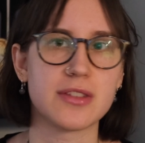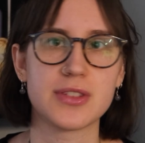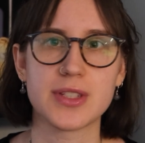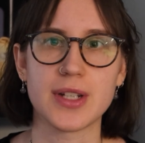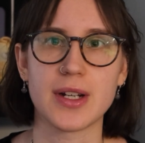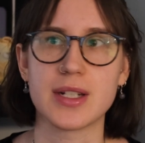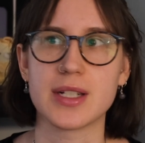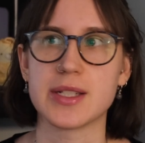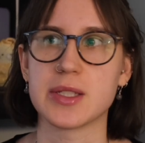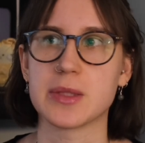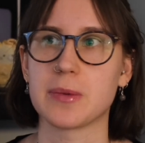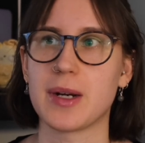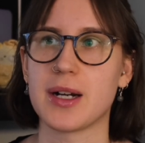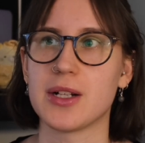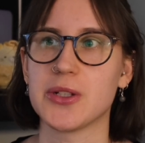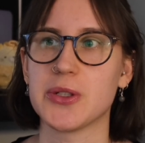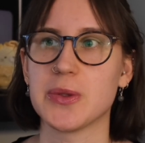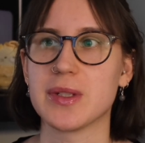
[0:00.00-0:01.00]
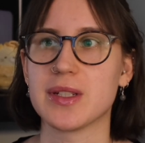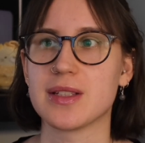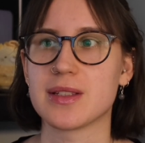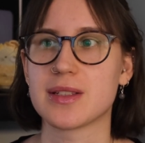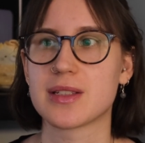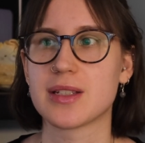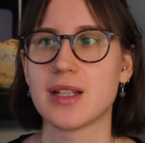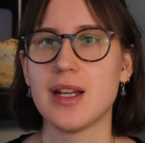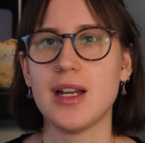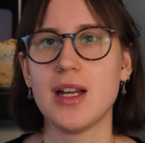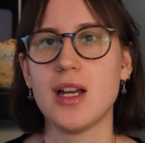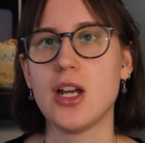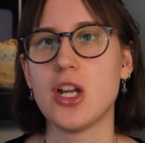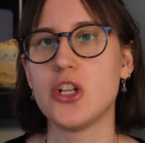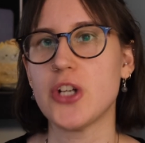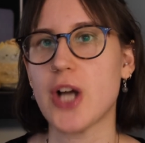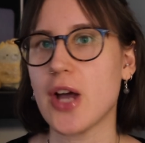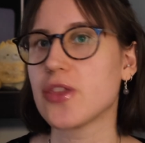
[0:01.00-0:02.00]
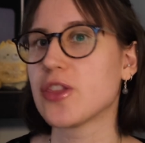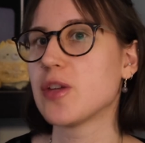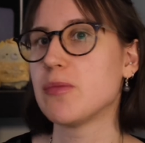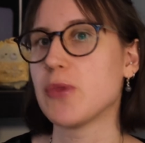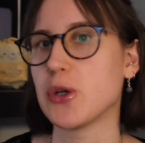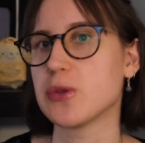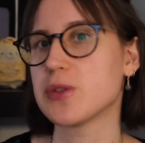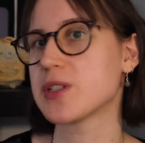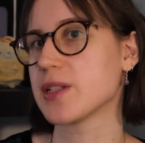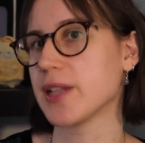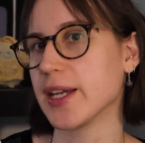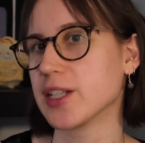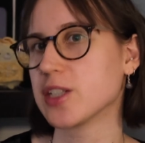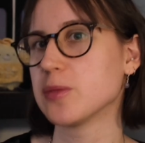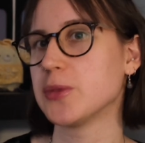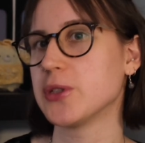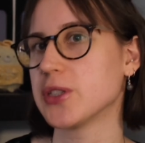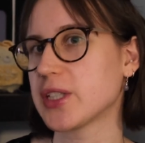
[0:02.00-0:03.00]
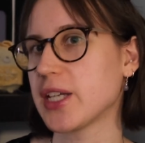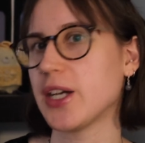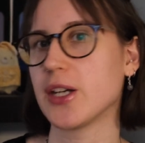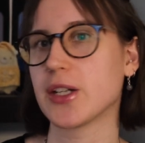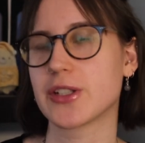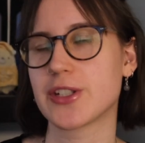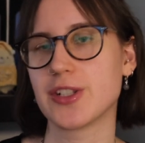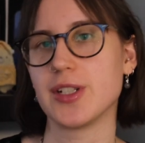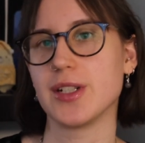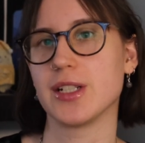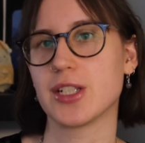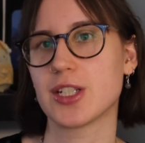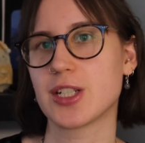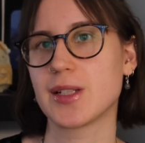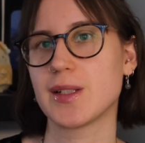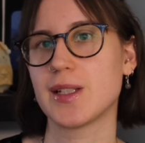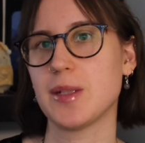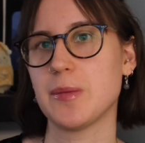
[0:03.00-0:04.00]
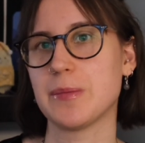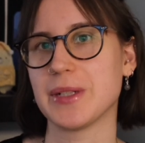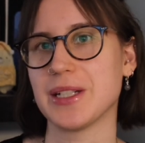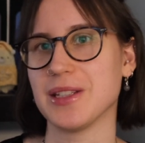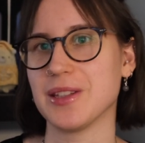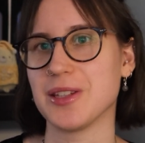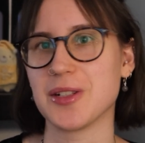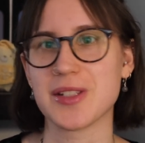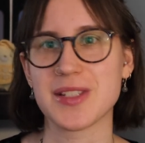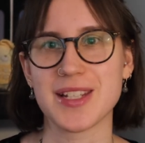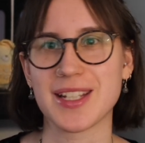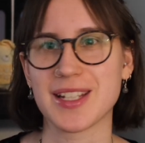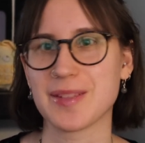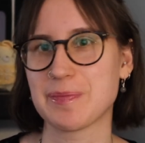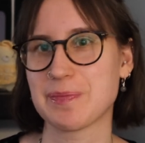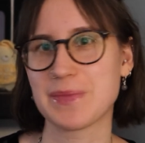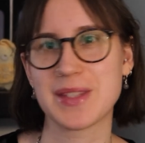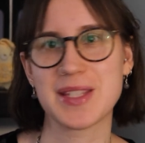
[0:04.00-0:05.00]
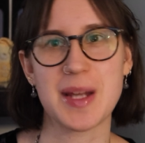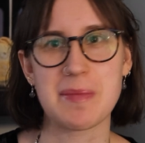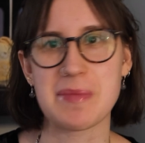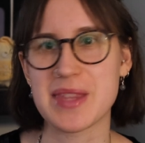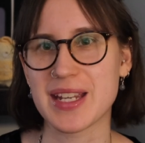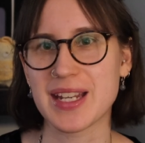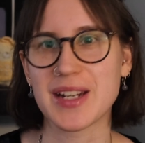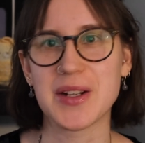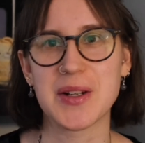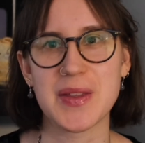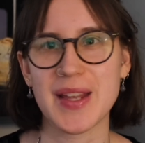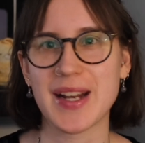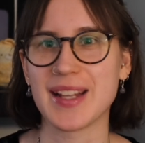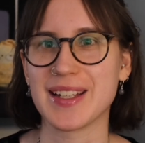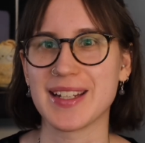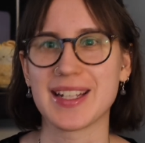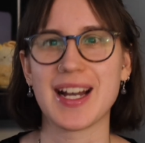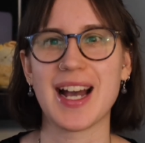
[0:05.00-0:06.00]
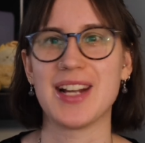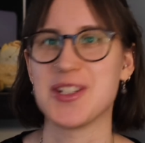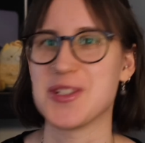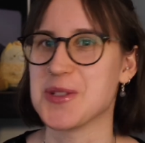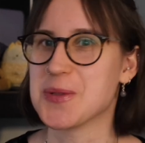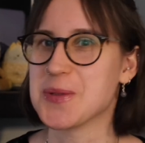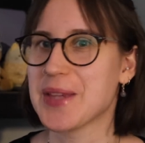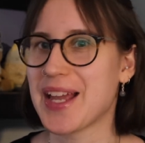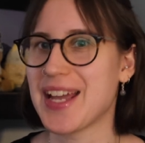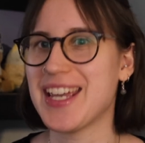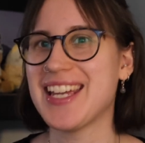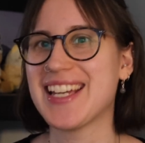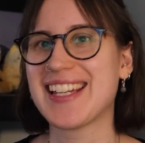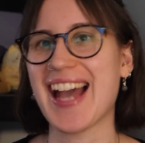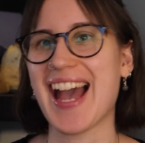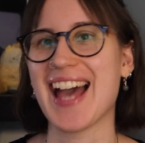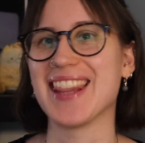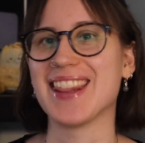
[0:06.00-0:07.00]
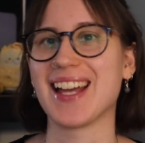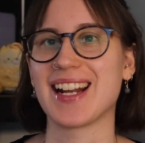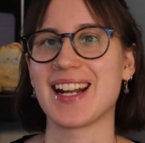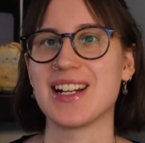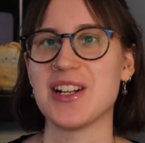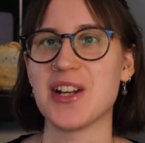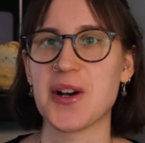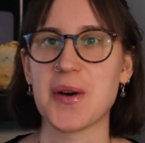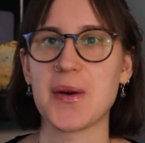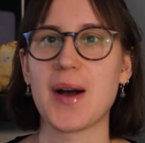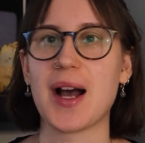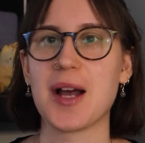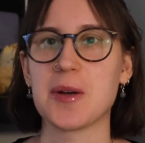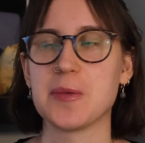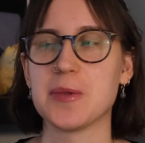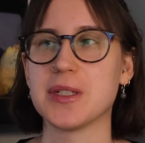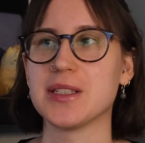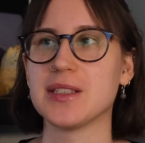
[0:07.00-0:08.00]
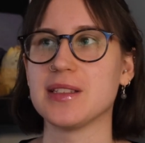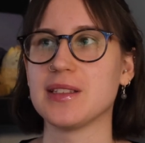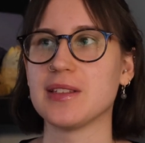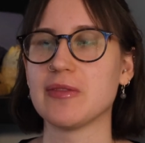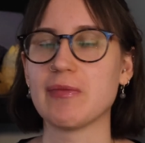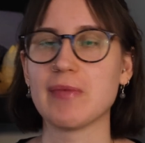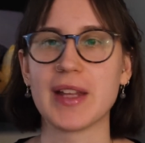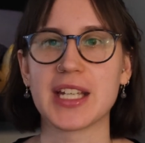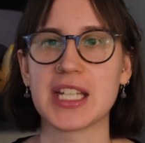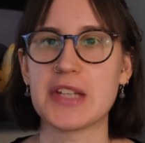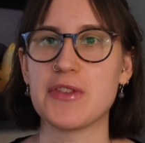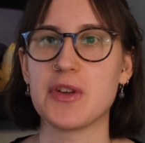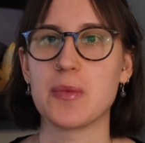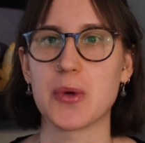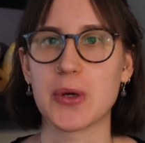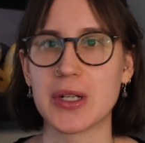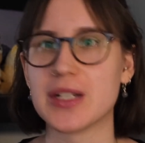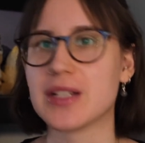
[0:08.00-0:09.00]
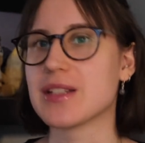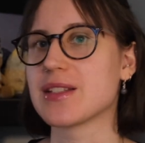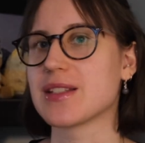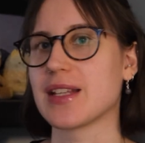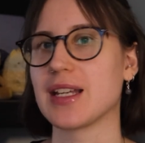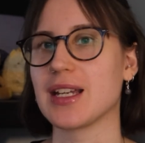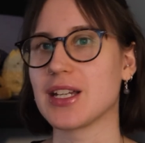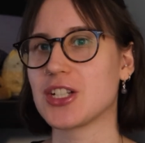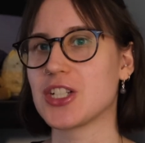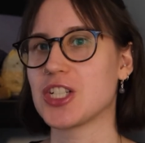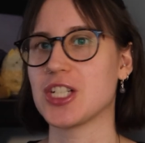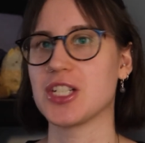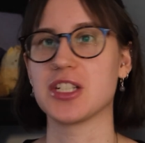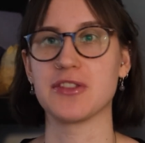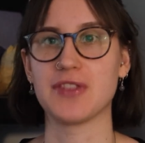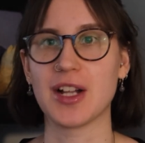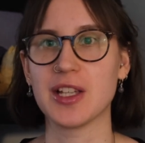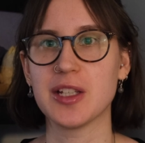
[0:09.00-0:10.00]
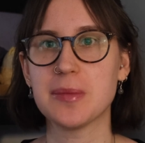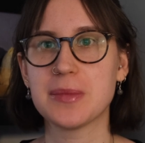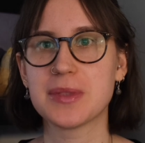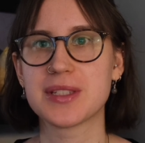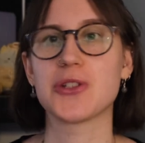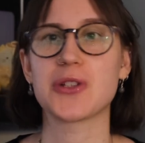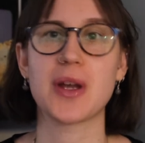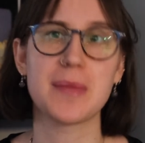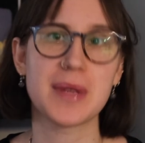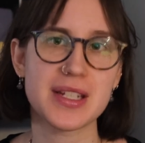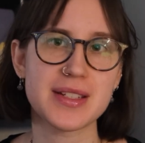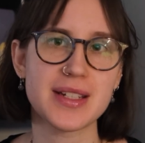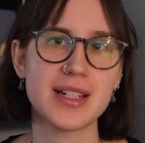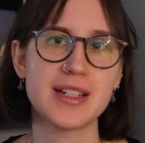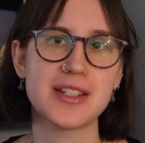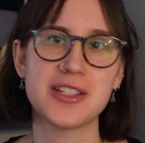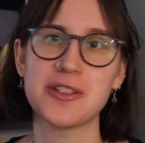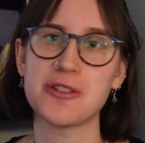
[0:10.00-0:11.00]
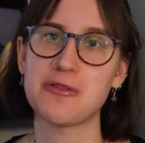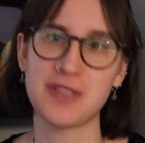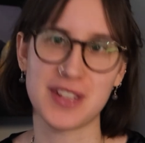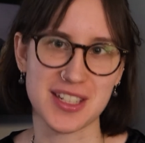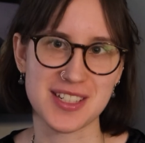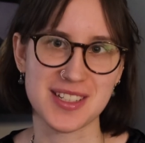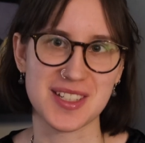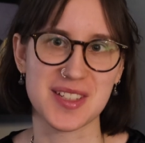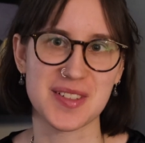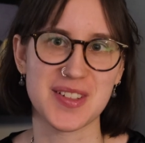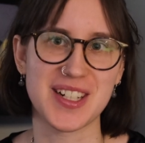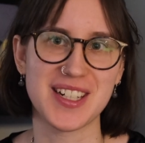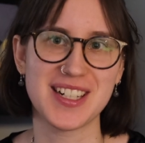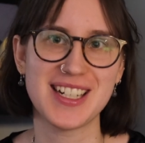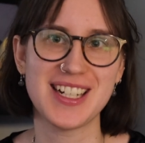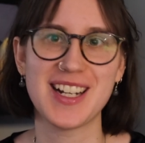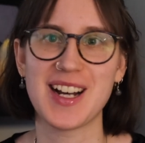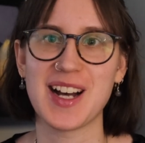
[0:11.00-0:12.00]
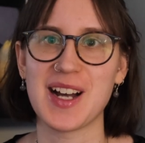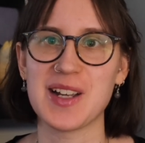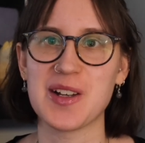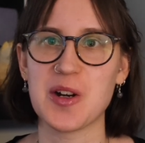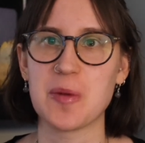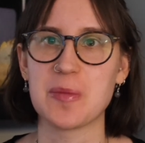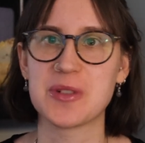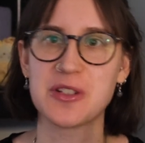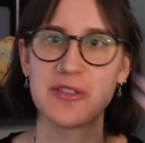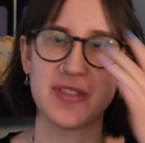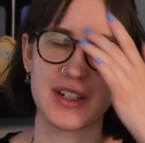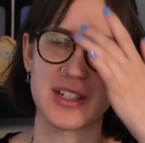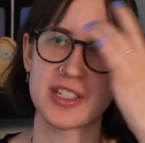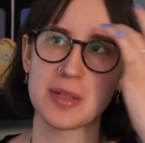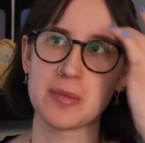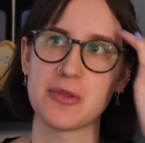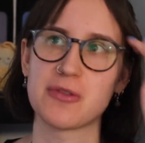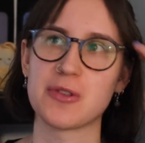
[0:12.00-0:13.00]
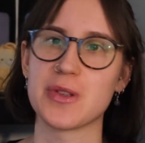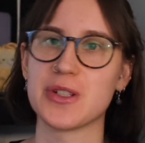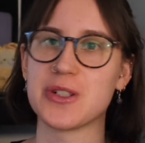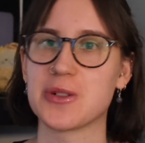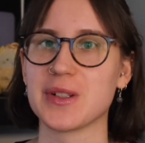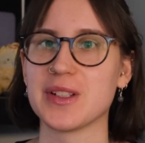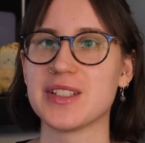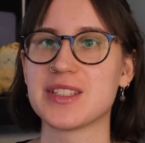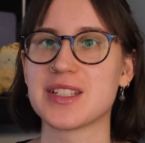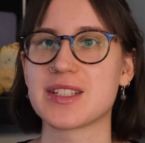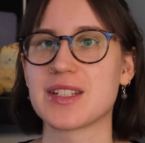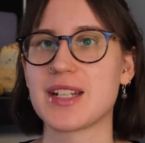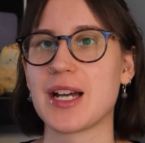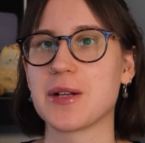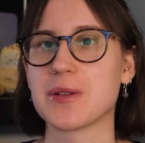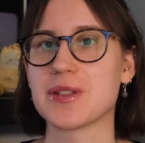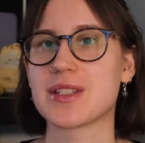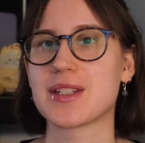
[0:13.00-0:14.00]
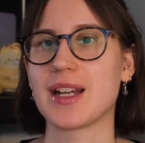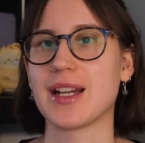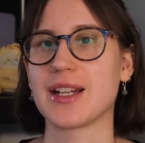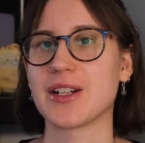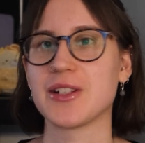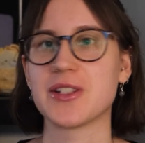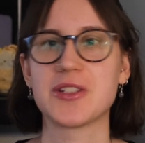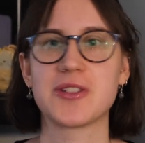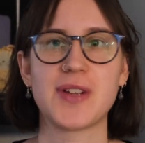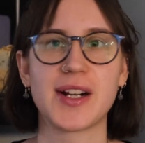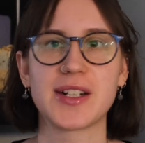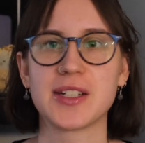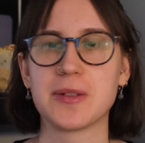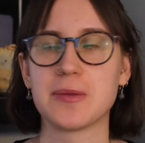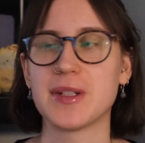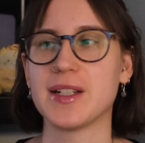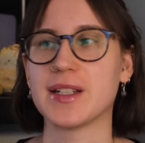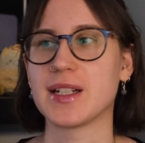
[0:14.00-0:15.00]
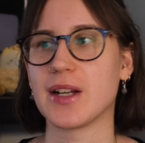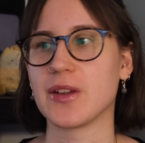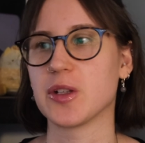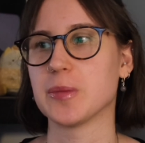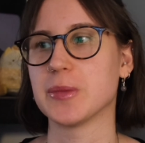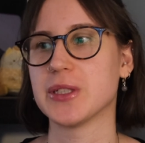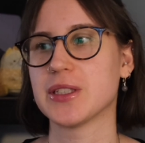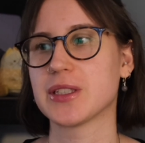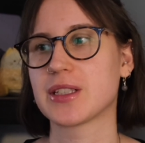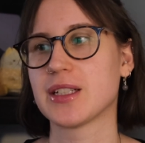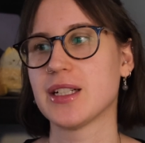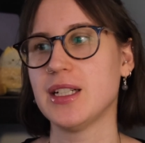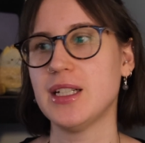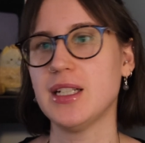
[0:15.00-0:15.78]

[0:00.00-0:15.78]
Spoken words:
Sonia as well, who is not the most likable character initially, but there's like something in her that I do like, and that I know I will like even more as like she develops. So I'm excited to finish this one. I hope to finish it before the shortlist is announced. I got distracted reading another book